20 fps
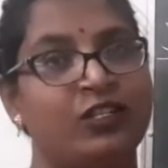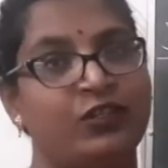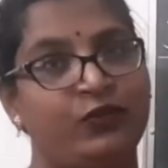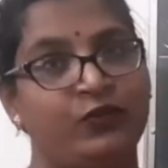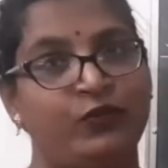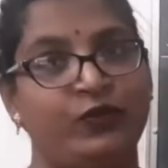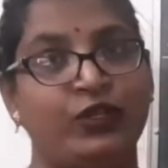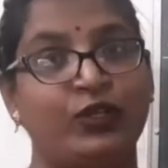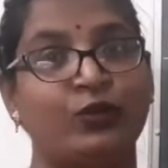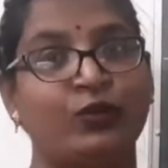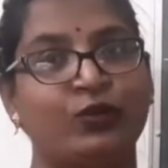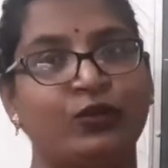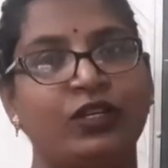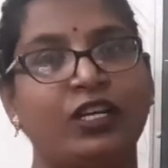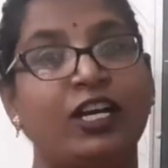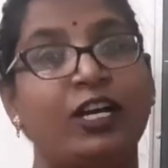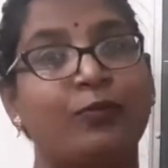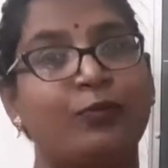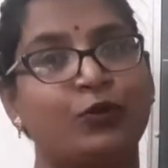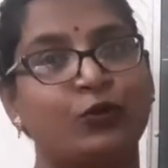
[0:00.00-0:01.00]
We
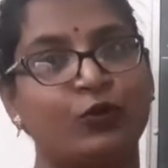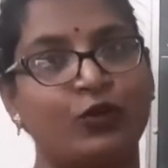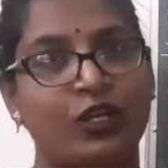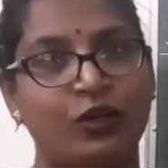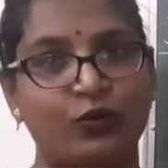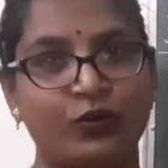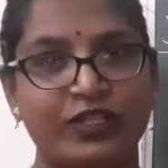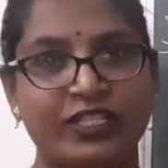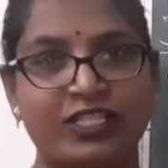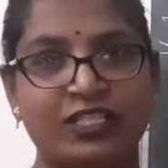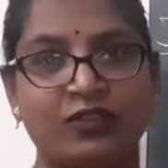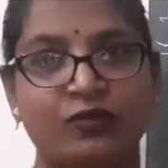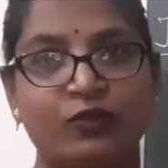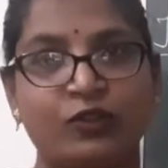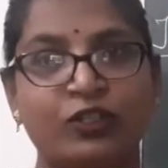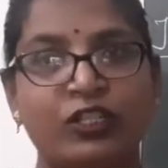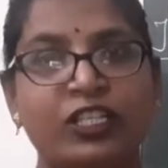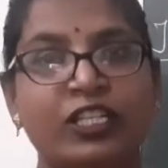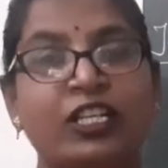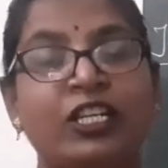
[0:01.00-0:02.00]
know a pronoun is a
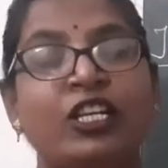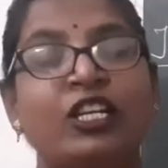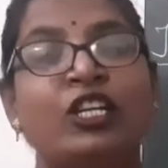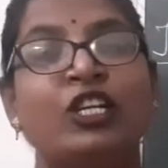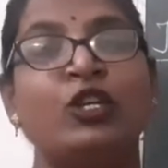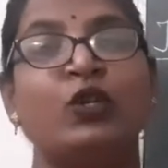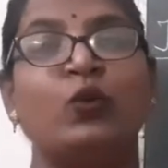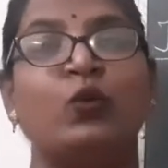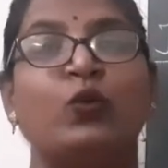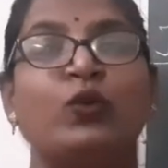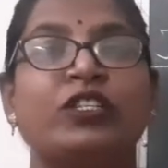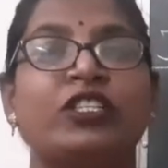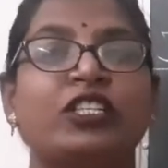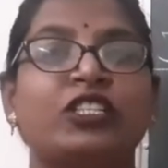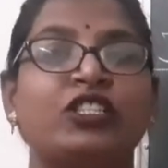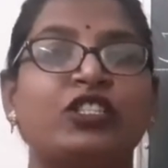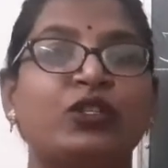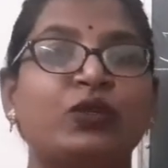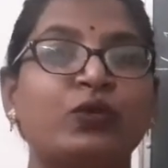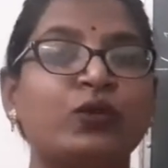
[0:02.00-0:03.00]
word which
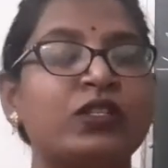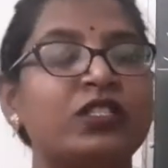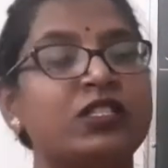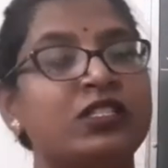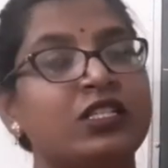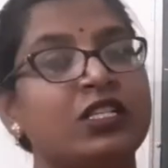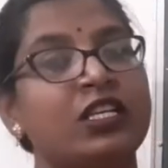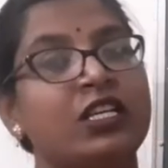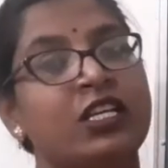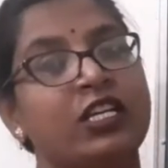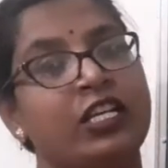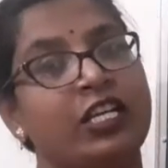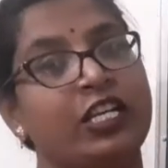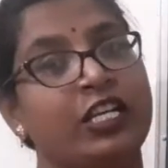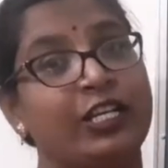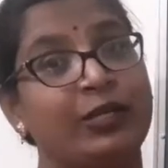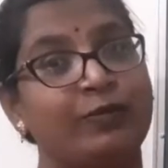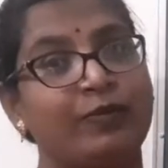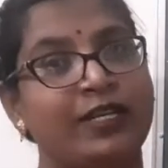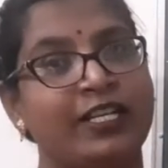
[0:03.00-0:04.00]
is used
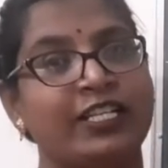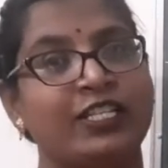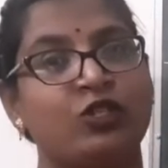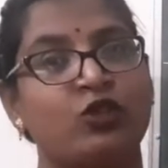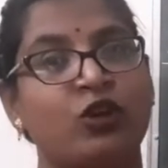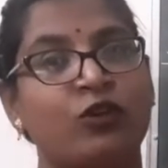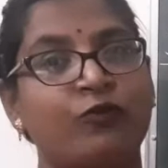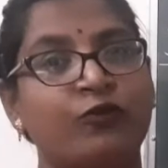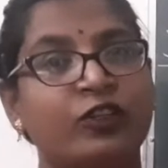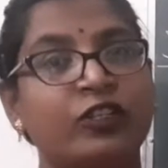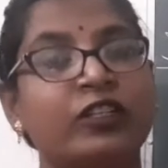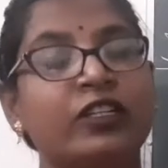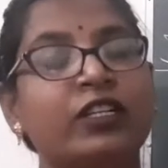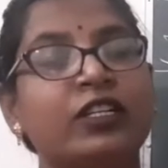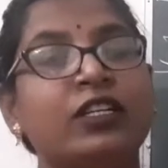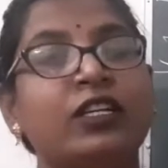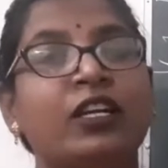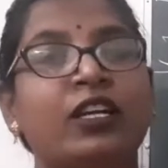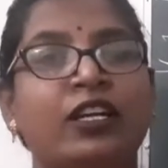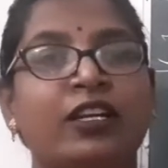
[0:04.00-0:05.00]
in place of a
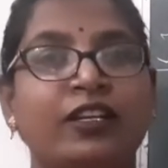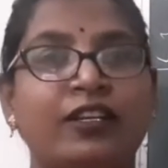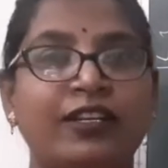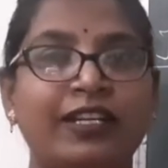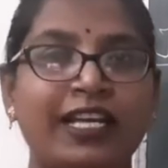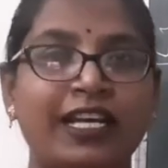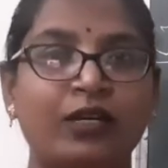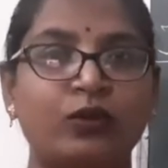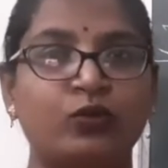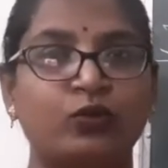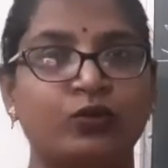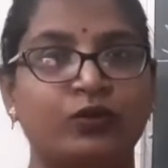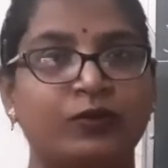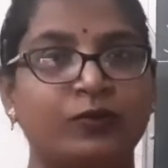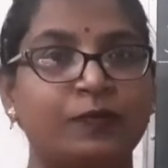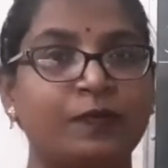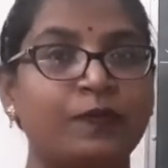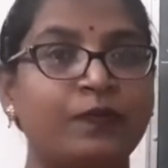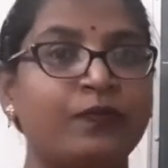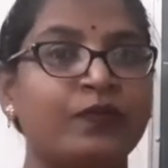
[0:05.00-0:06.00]
noun.
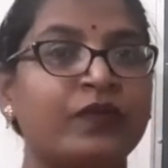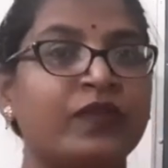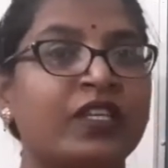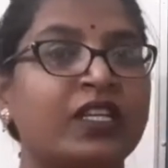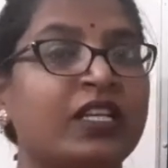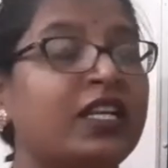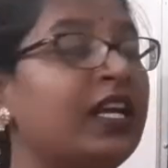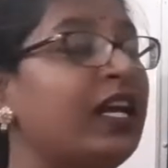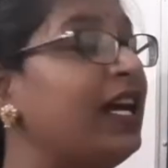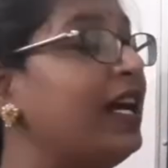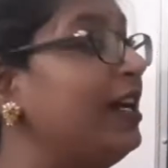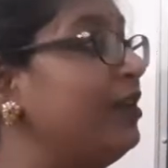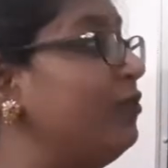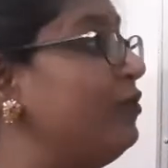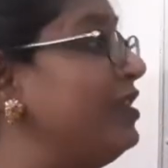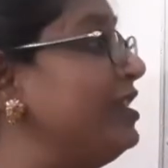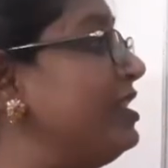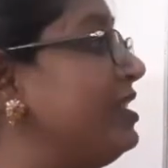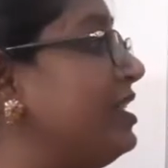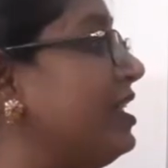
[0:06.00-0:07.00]

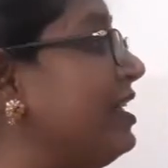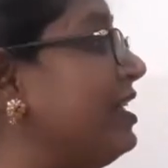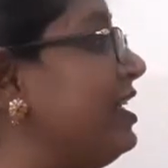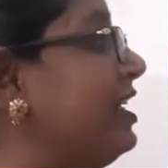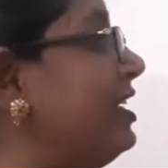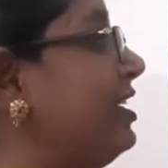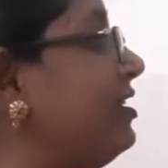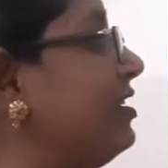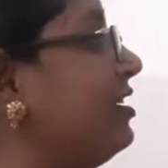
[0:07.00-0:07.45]
And we studied the